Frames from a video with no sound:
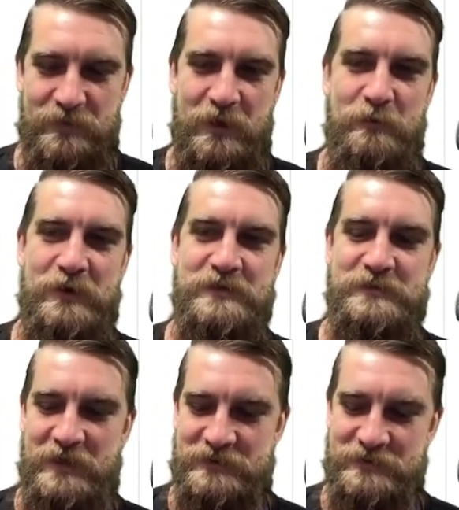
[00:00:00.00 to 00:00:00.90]
but I wanted
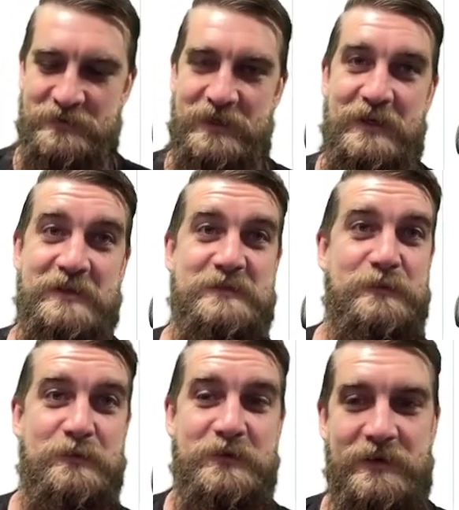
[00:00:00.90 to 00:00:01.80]
to make sure that I
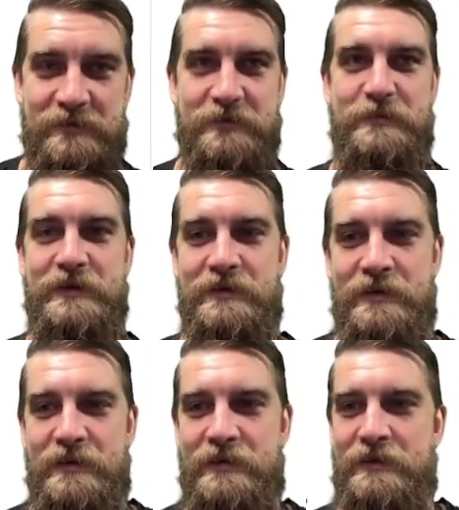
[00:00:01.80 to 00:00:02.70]
explored it a little bit
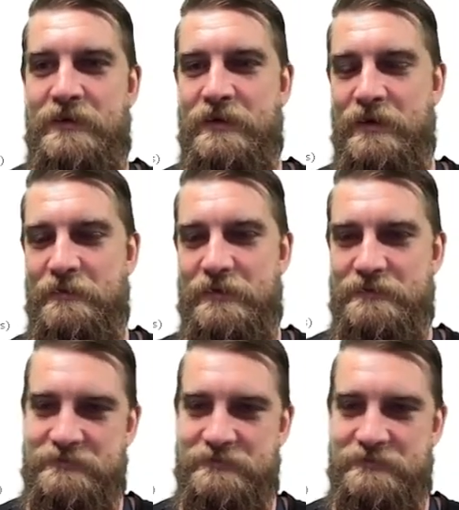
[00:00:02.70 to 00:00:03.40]
on